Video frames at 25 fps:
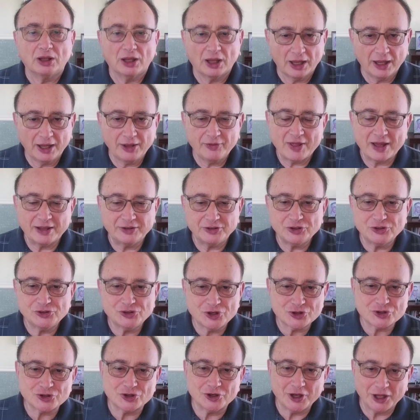And that
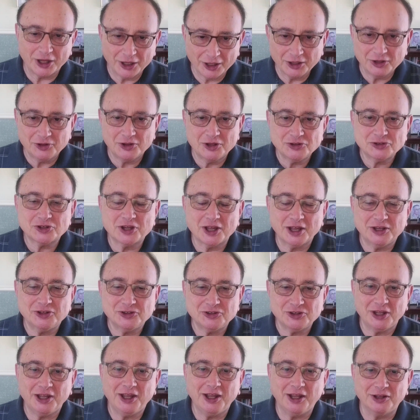decision, in this case,
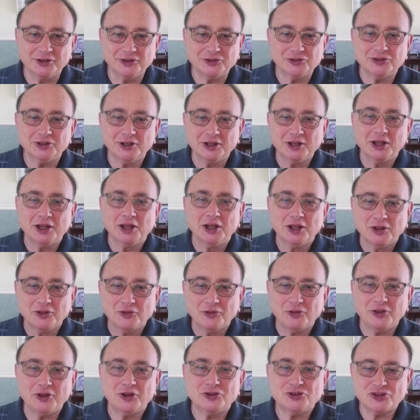is
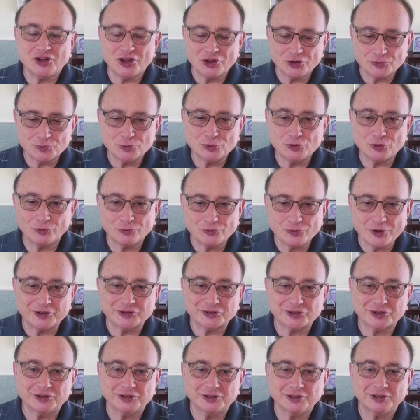the assessment of
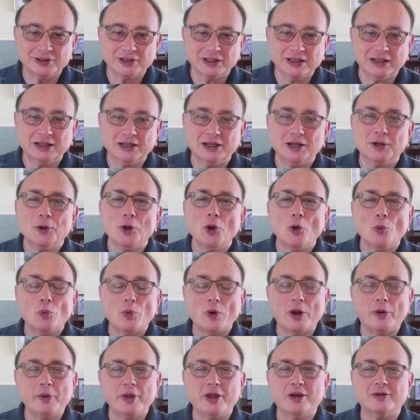risk.
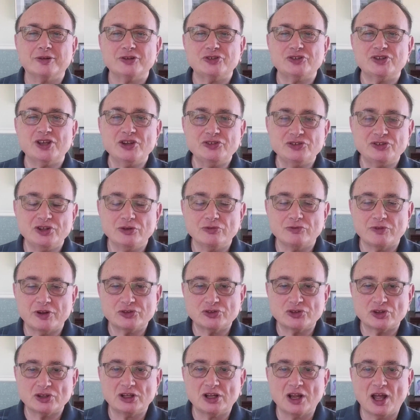When we are assessing risk,
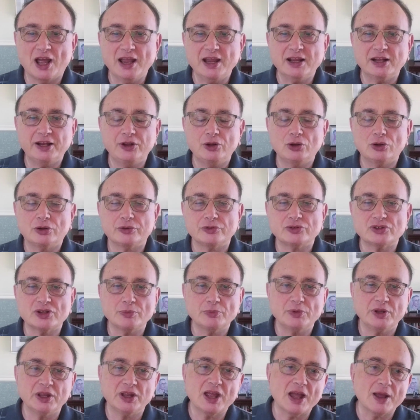the likelihood of
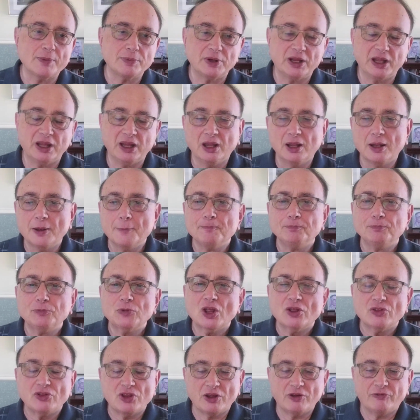something happening,
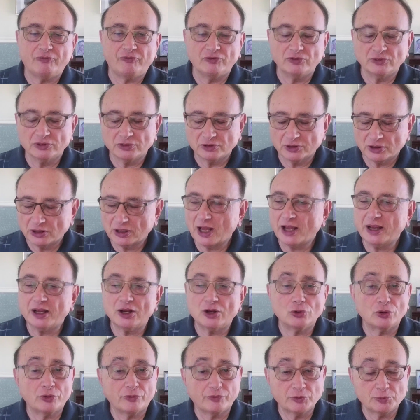the
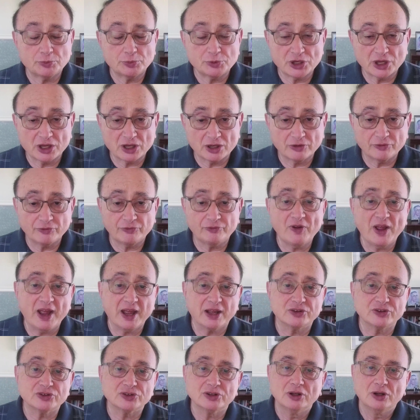likelihood of a particular
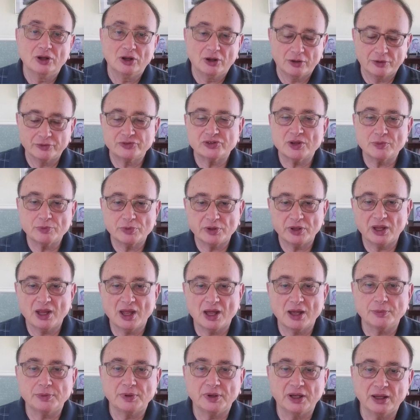effect of something
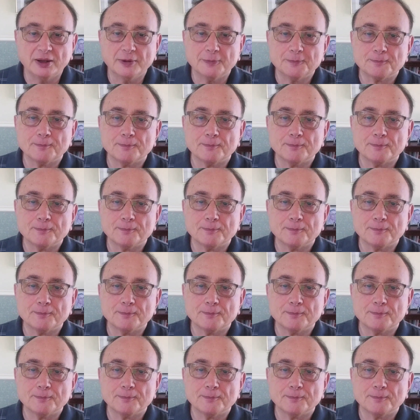happening,